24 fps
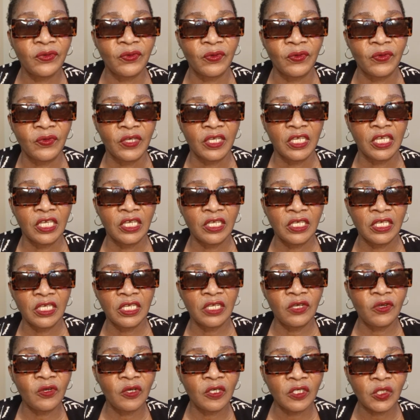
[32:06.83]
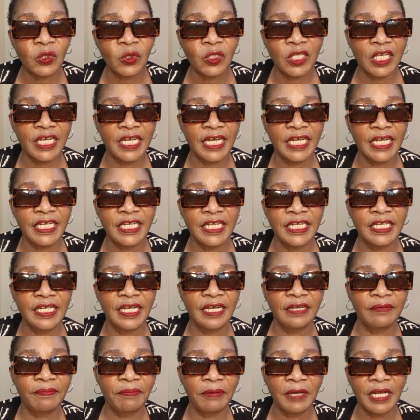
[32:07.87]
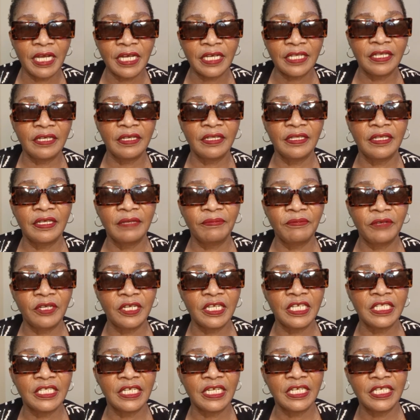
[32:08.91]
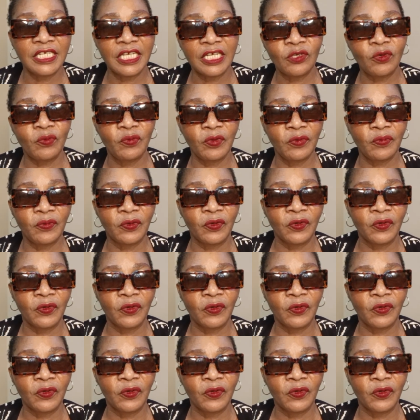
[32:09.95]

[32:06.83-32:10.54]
He goes to the garden and pluck the greens and take to people.